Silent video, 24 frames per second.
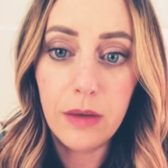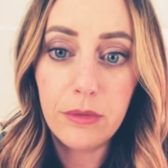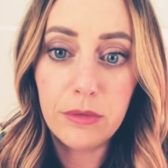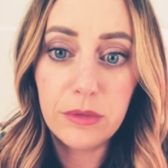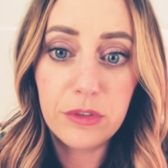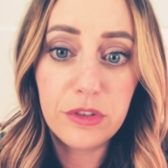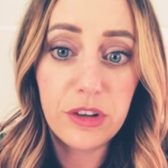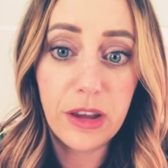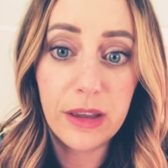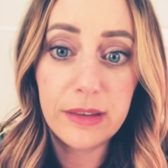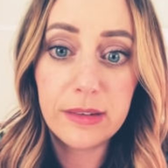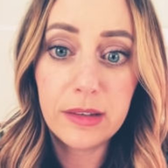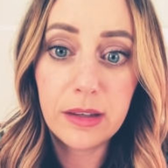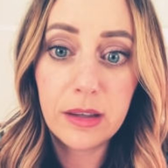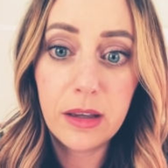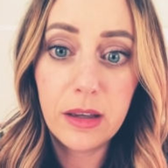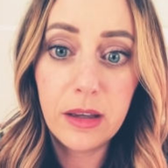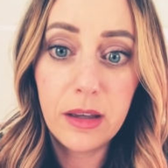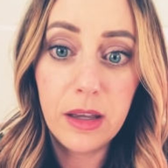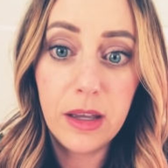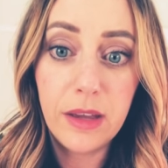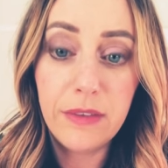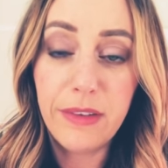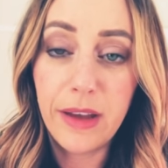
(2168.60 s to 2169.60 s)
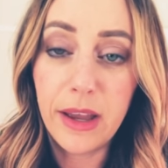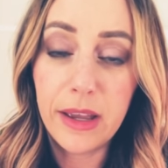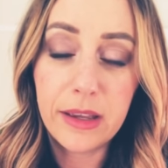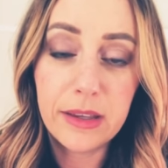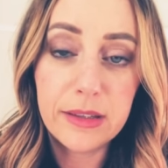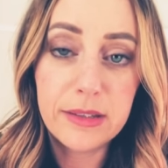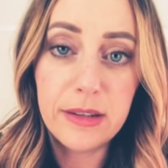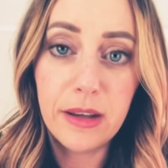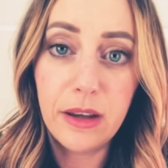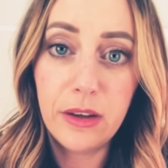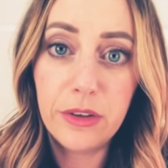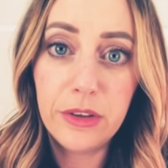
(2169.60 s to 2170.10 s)
Jessica, if I could
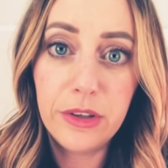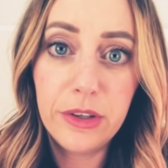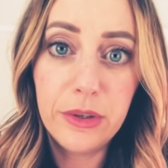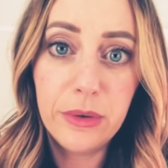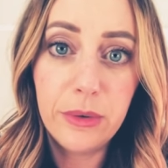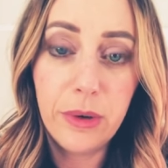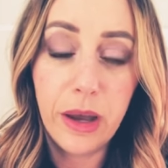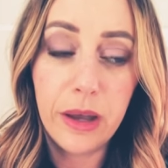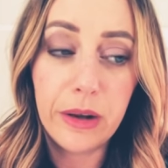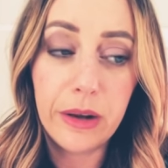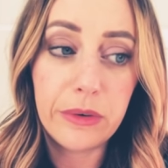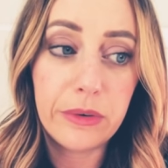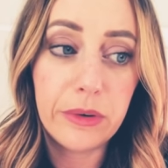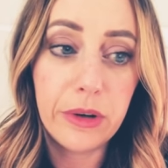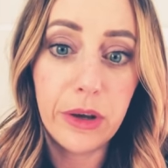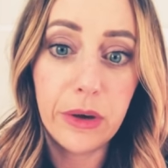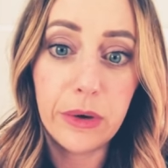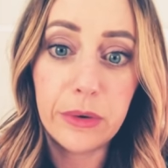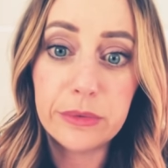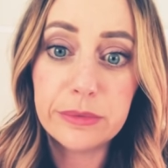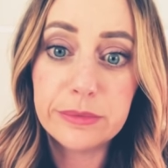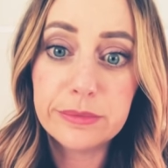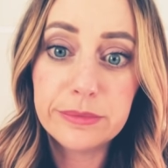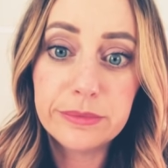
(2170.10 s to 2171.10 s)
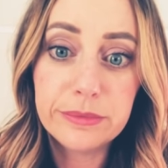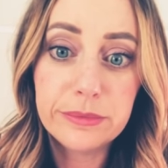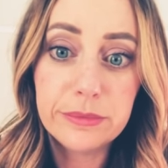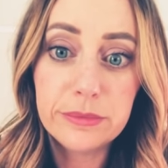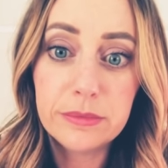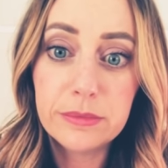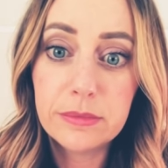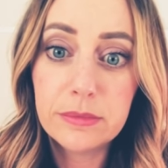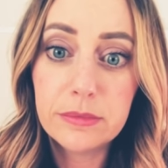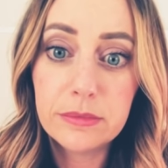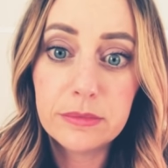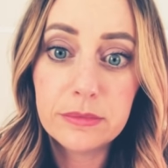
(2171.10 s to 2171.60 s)
tell you, I don't know
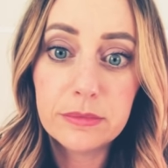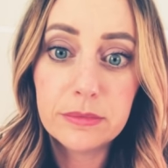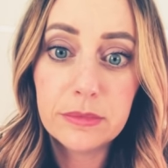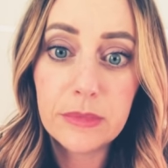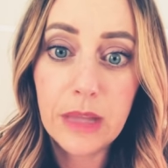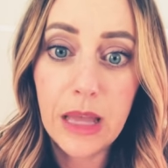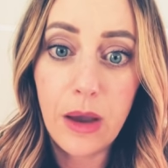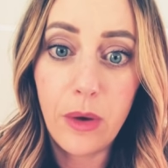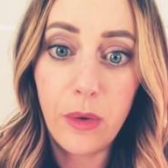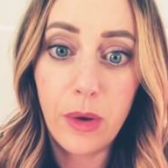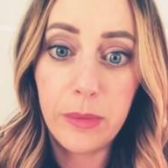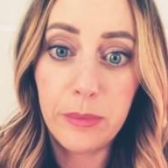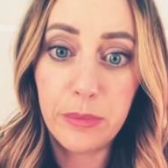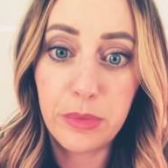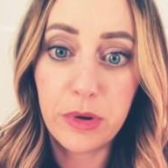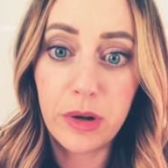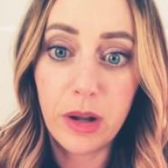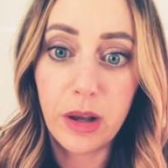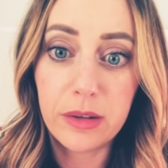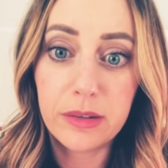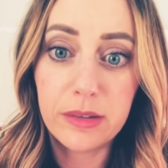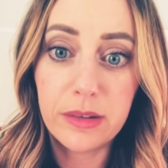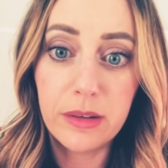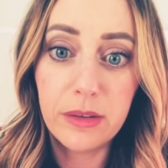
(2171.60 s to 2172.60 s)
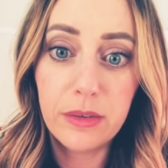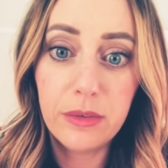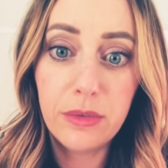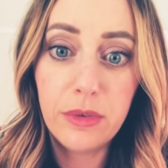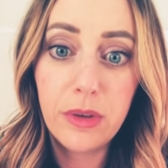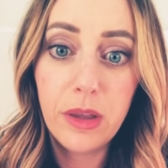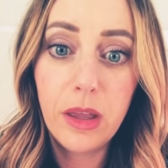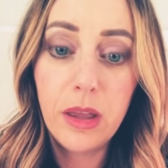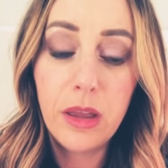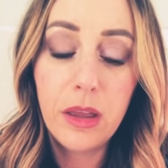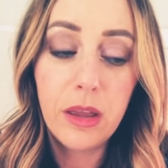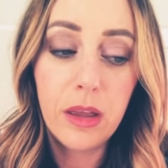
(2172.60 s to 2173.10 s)
how I'm productive
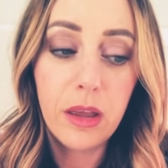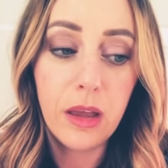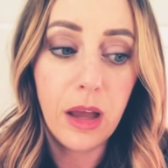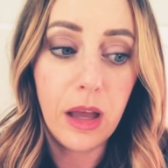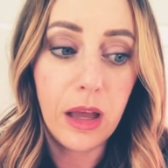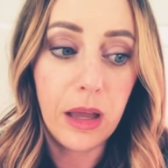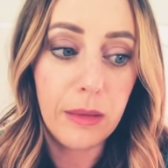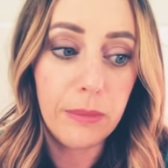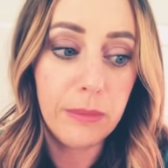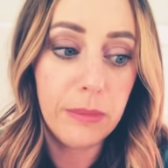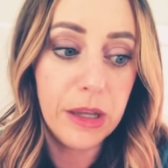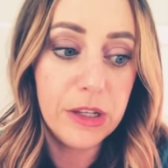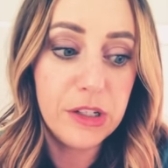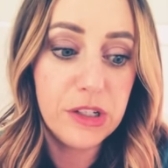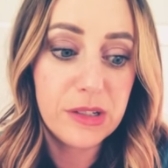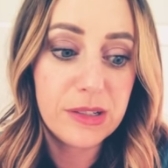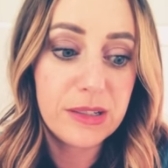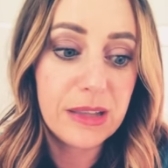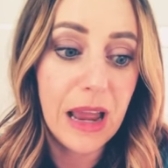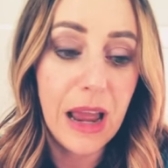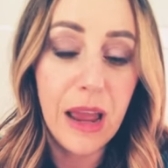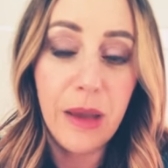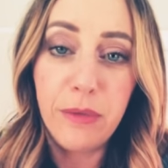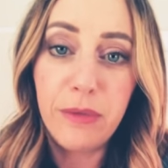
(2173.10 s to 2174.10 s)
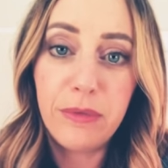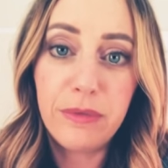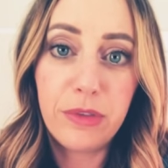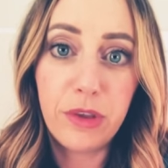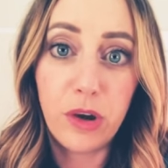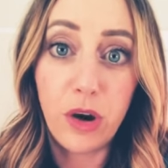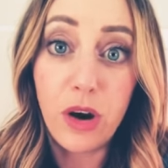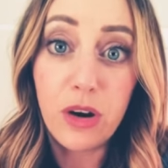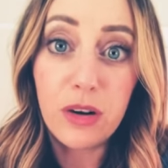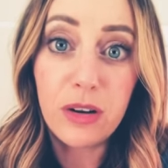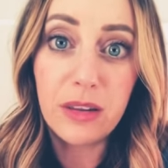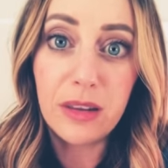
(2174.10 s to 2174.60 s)
um, I just, I, there
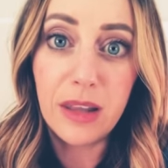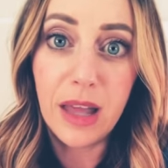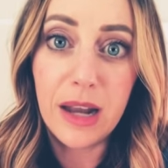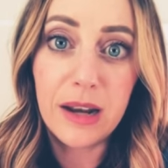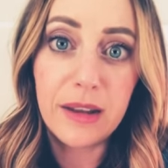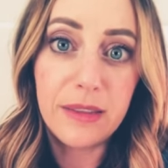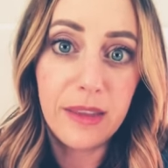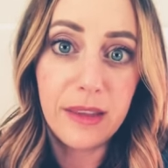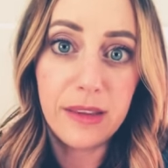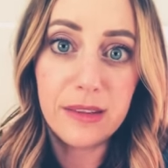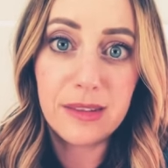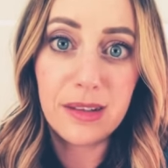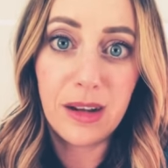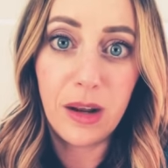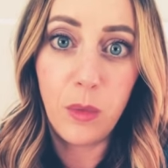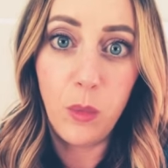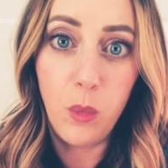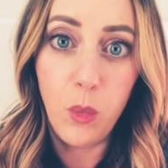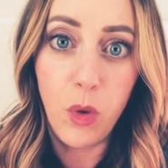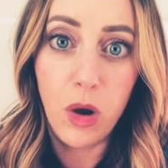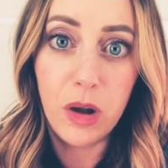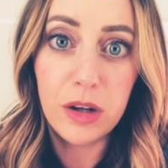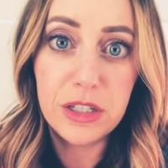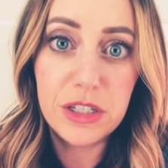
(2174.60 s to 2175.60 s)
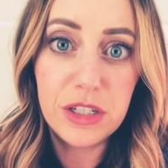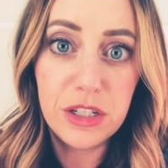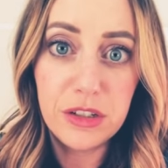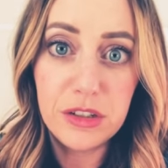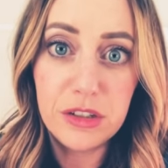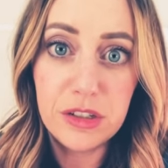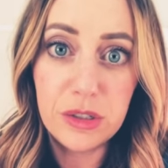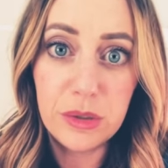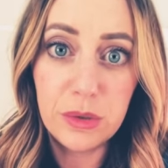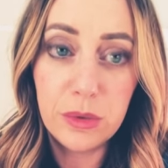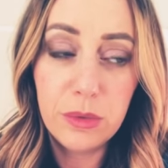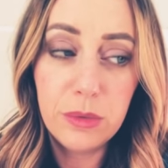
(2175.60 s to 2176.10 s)
are a lot of things that I want to
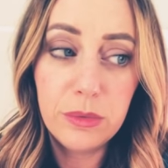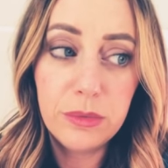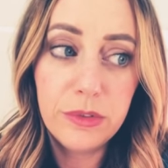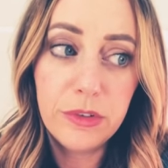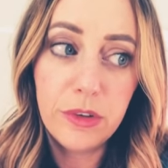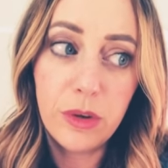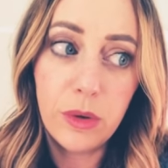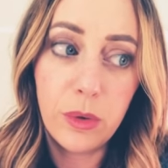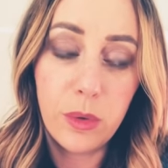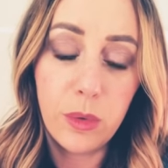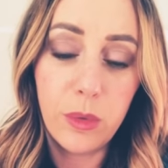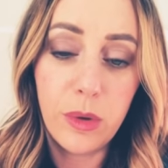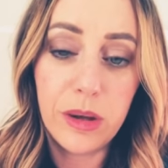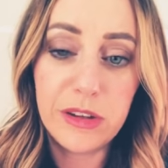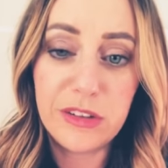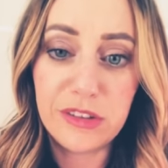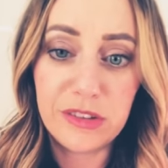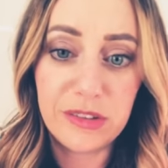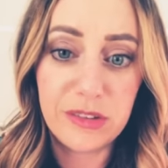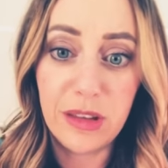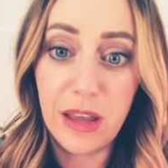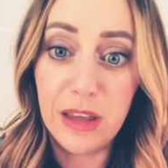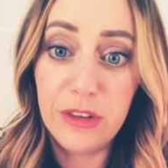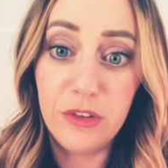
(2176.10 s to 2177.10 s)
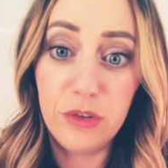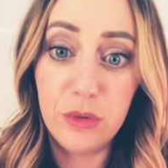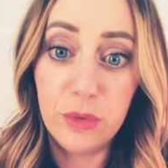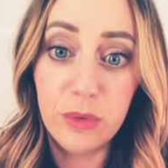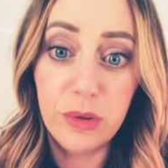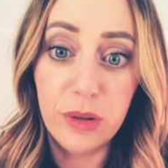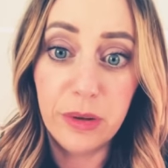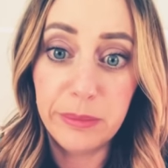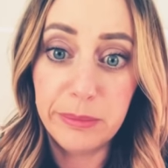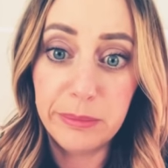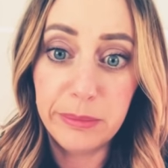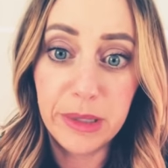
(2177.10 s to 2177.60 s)
do. So I just, I do
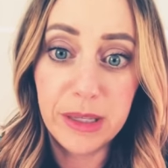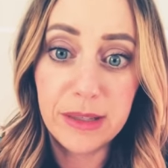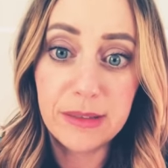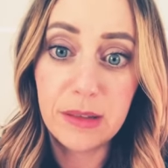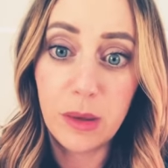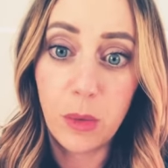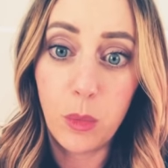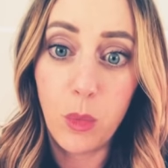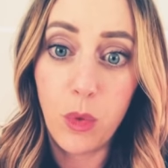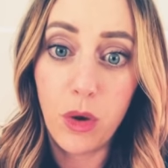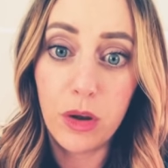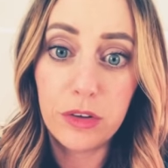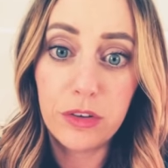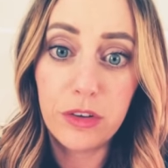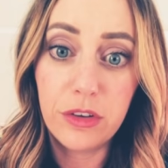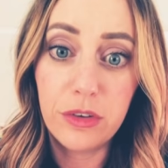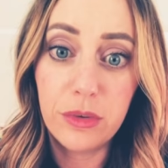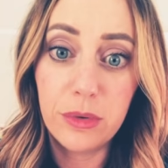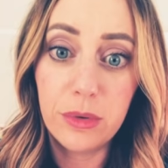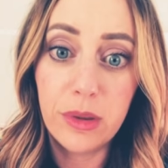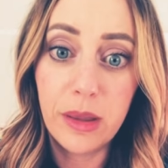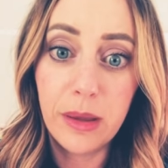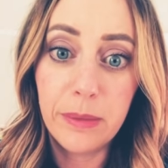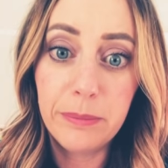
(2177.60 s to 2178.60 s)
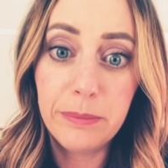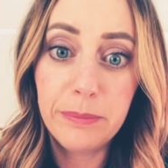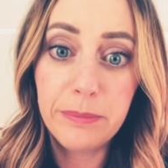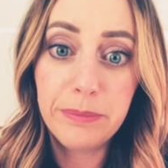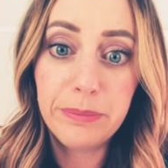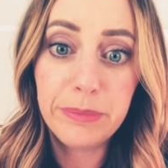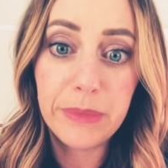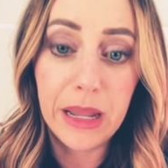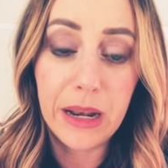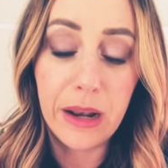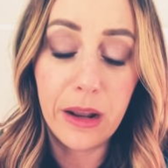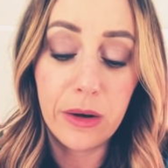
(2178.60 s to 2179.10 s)
them because I want to do them
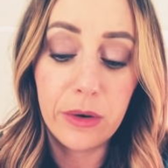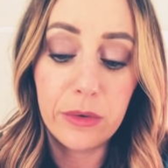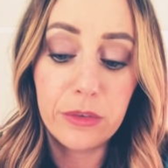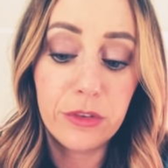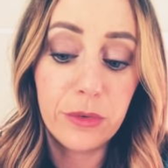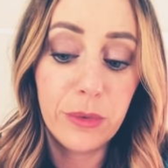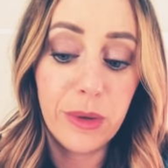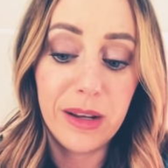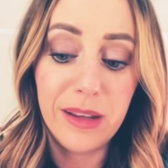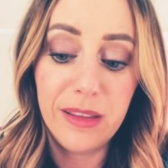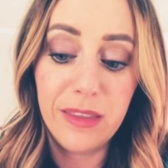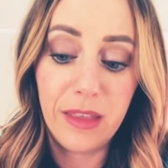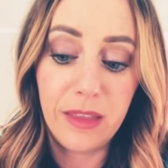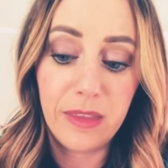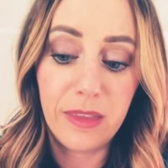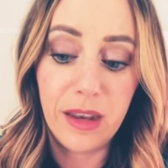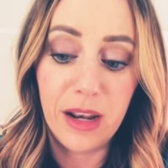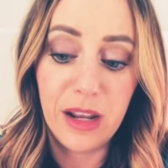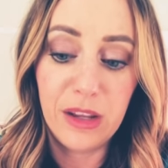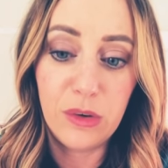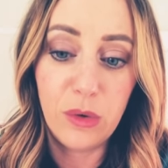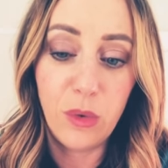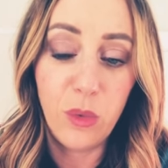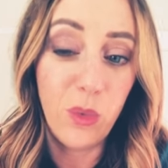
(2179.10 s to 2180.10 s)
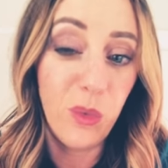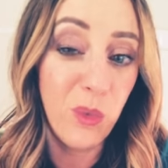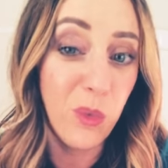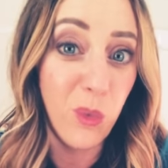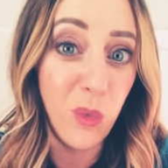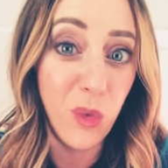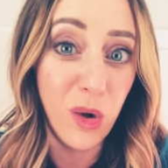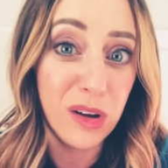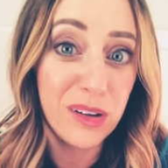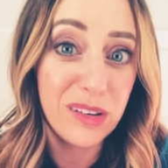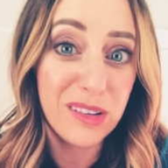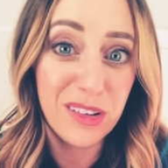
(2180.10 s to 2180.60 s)
and I don't do anything that I don't
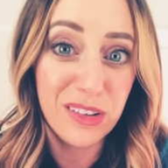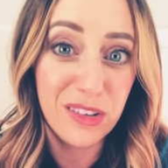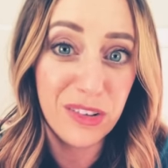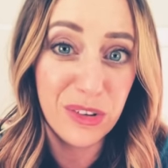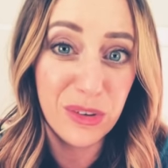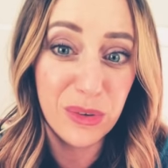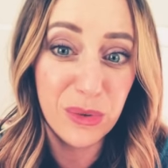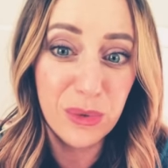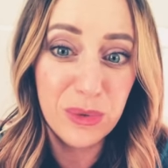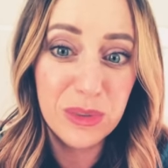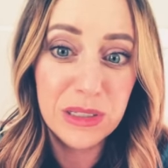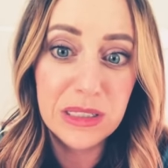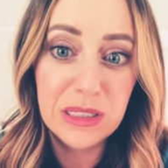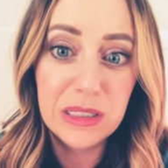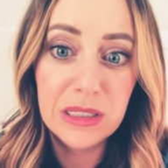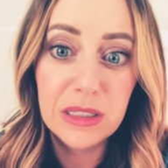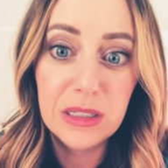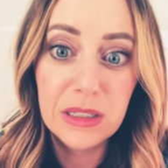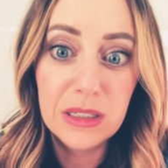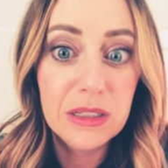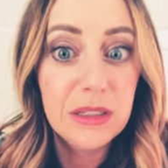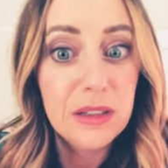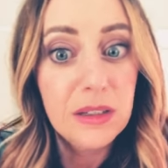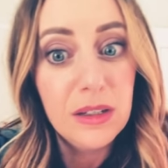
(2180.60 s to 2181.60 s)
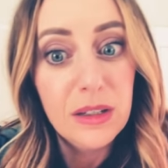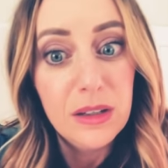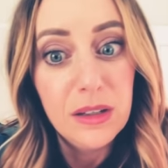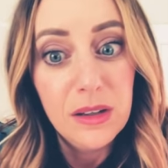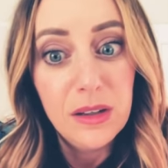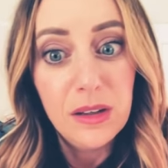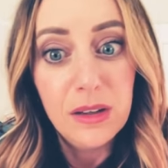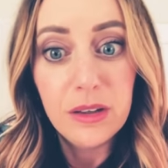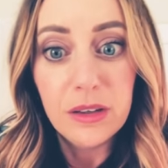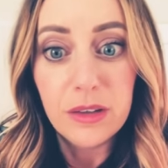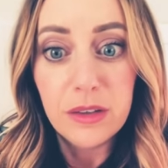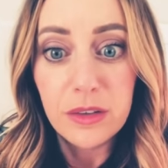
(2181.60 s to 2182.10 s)
want to do.
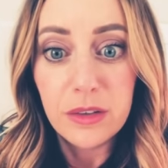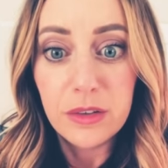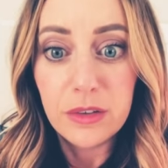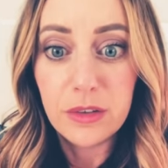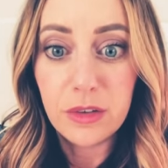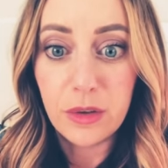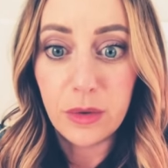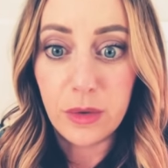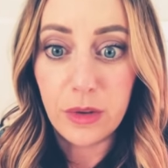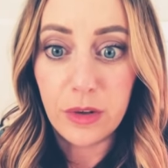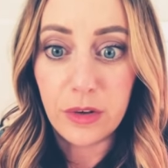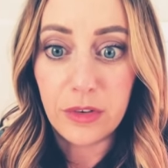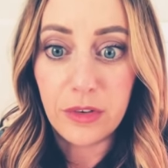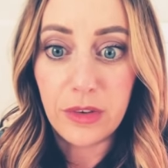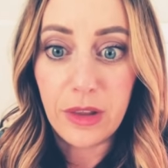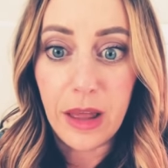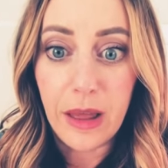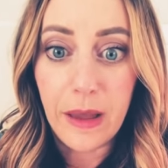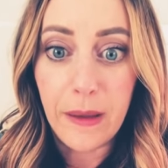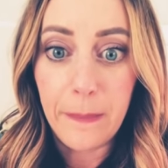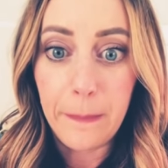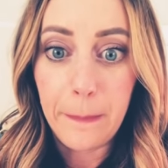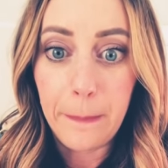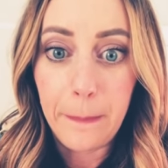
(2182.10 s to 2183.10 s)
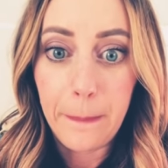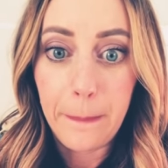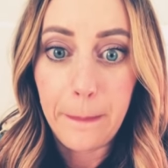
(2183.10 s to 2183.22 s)
So there's that.